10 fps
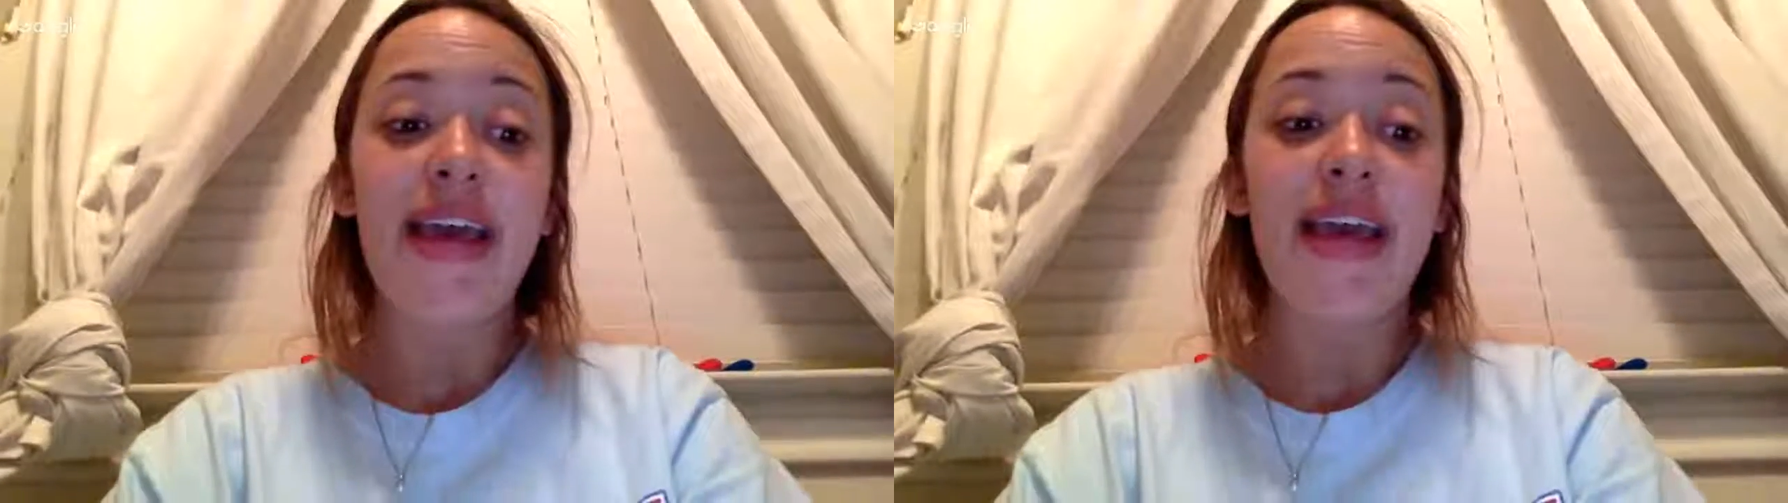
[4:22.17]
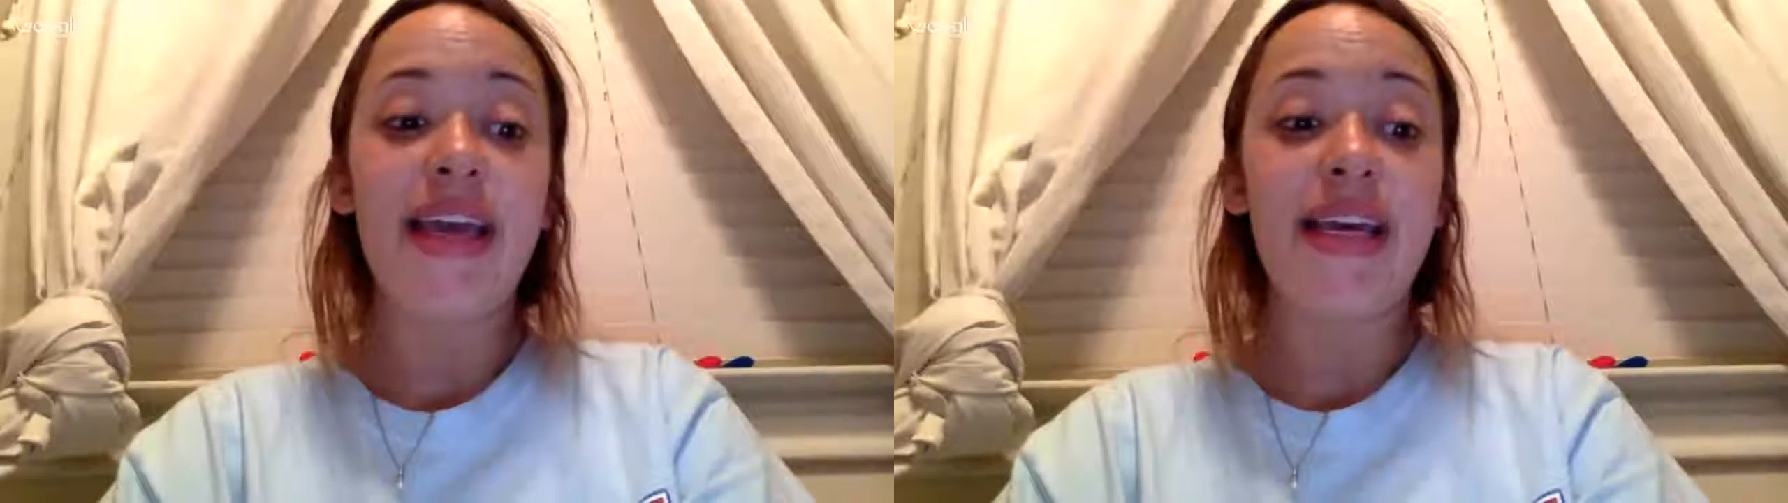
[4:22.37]

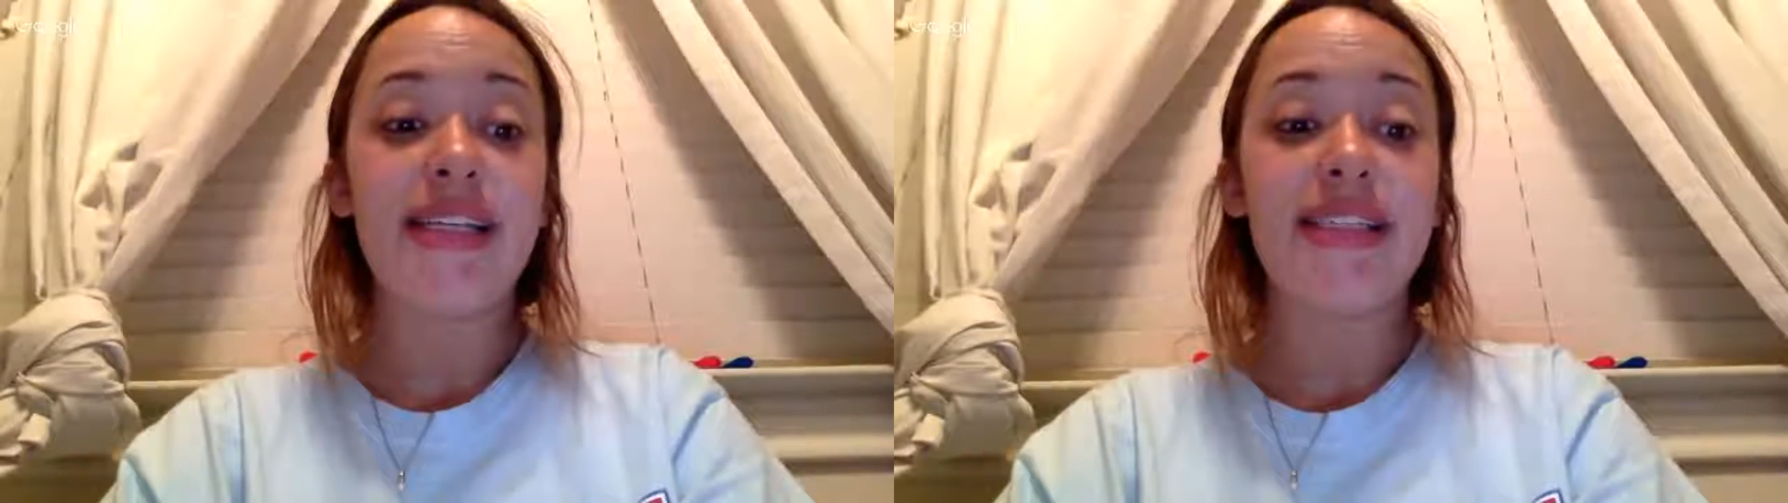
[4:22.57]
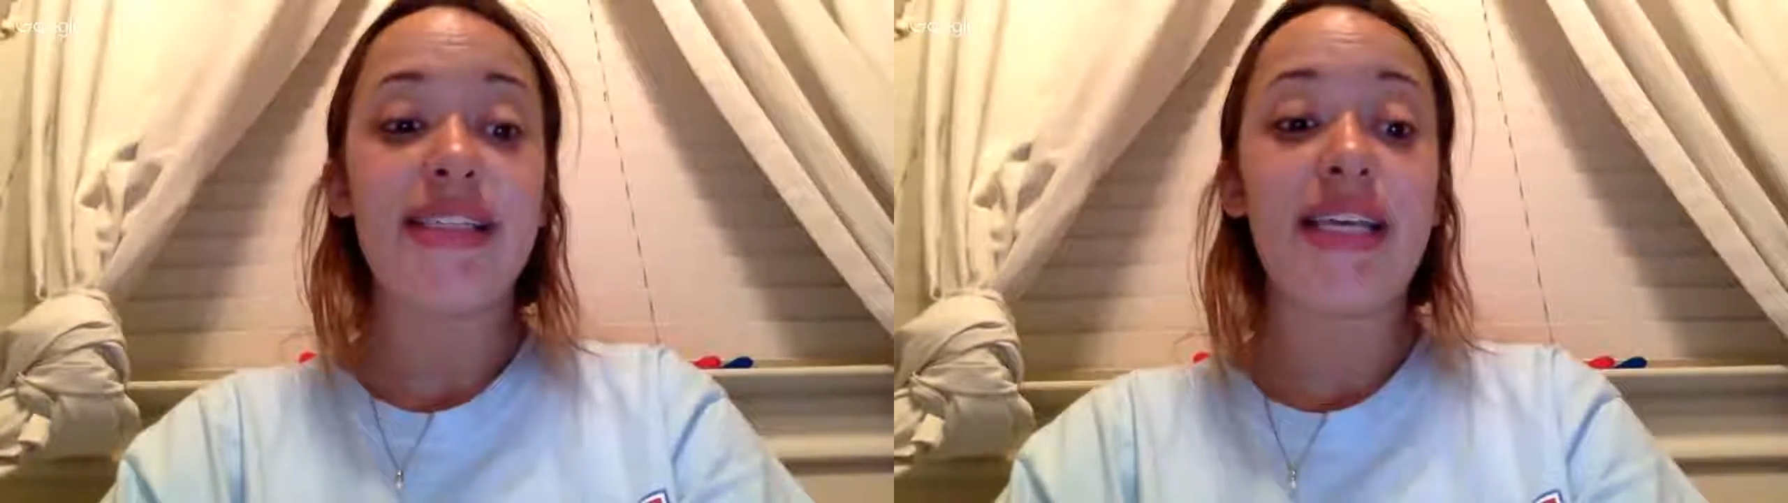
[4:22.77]

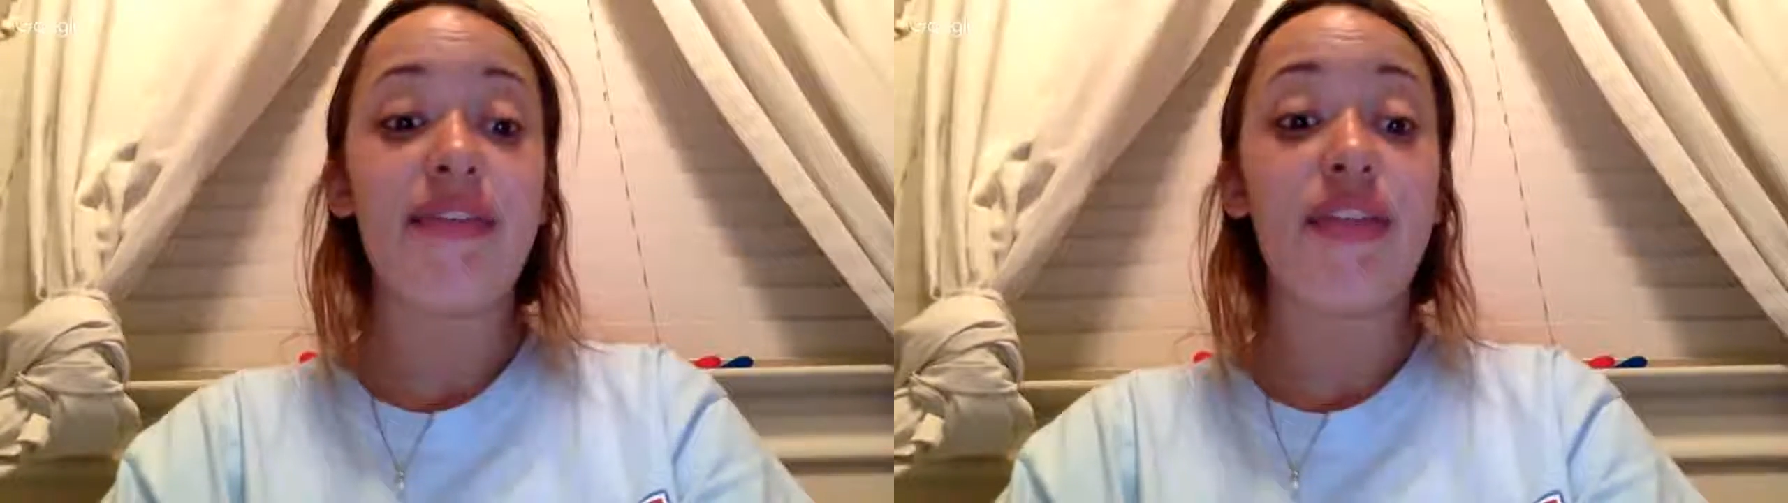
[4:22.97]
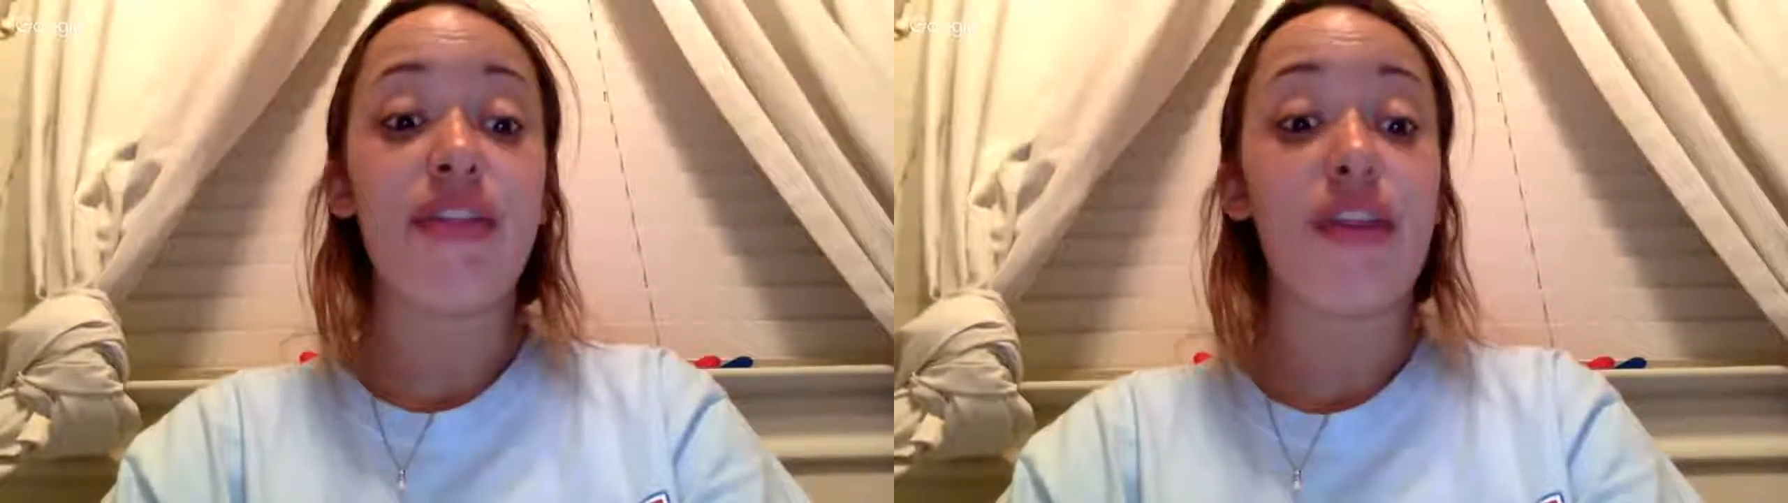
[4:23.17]
is
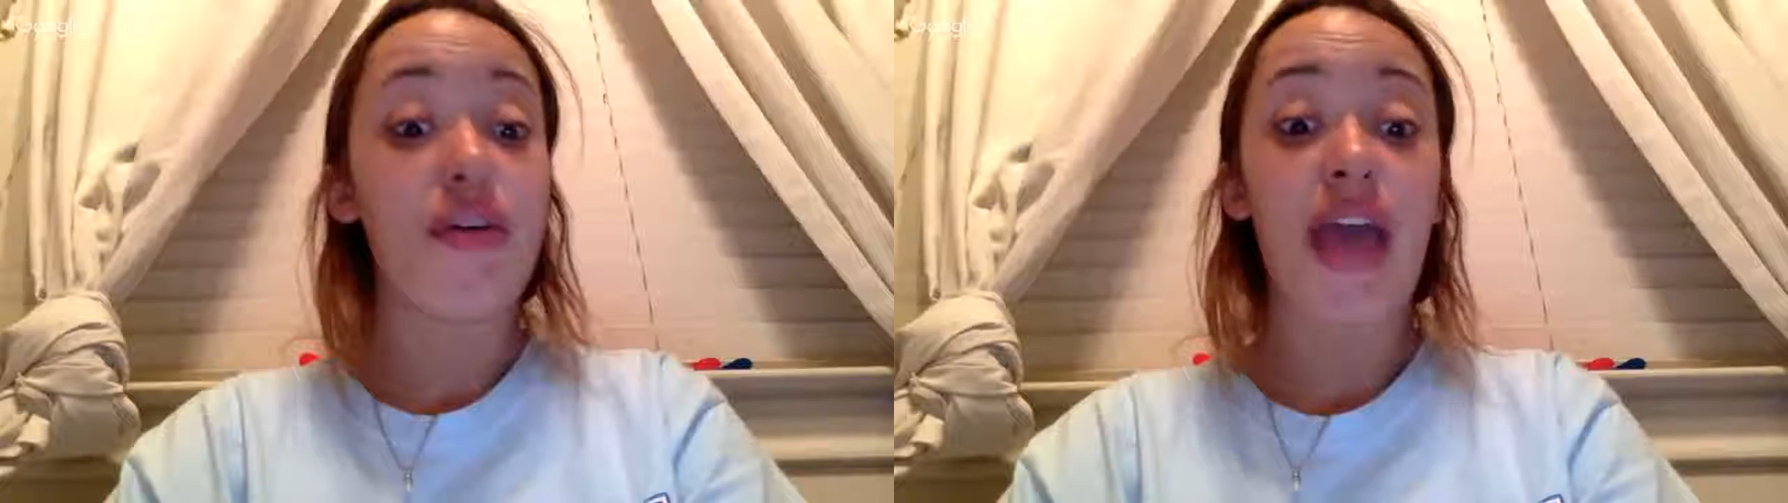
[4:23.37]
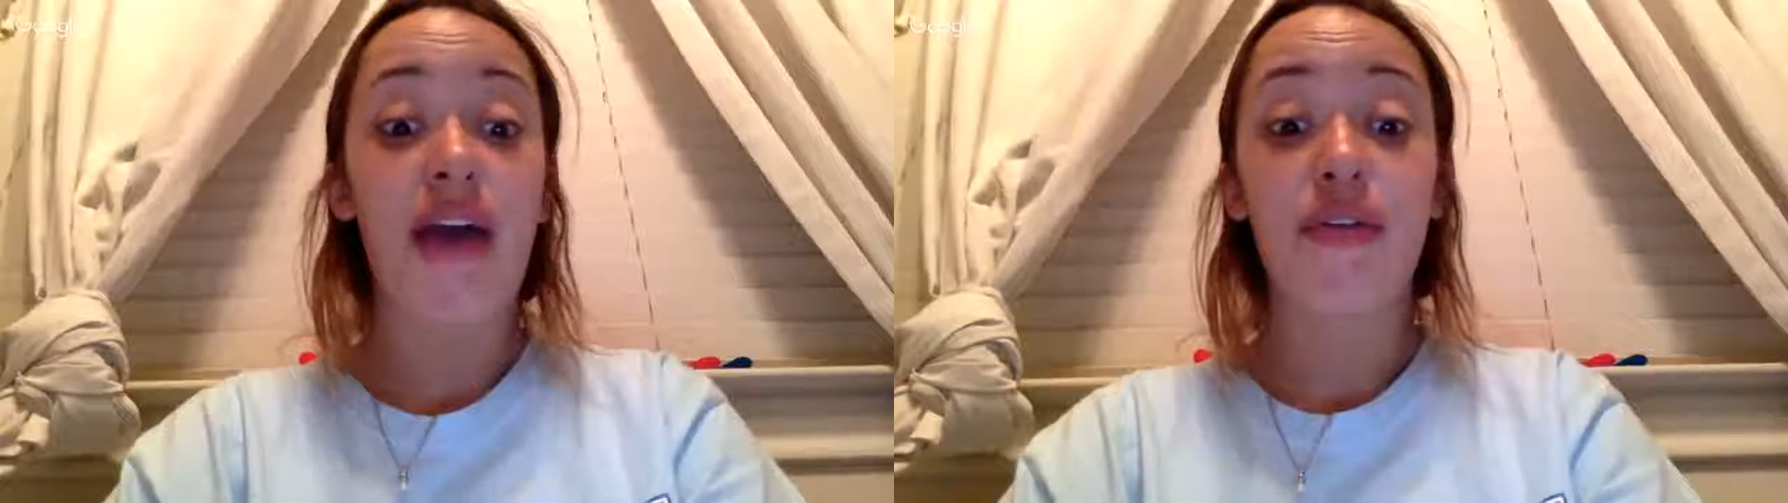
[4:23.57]
even though they have